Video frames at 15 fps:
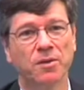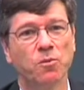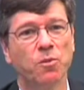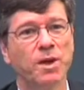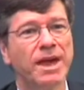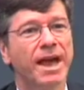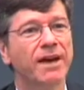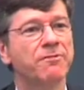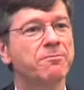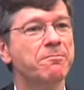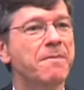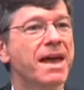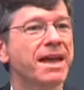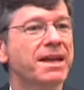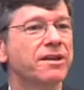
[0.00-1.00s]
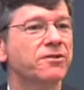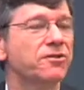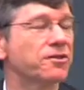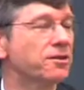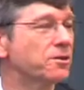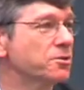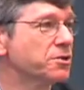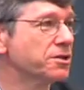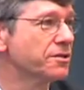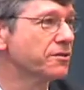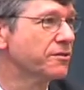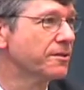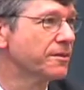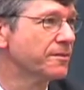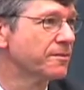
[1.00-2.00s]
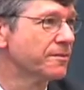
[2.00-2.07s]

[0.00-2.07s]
we have many solutions.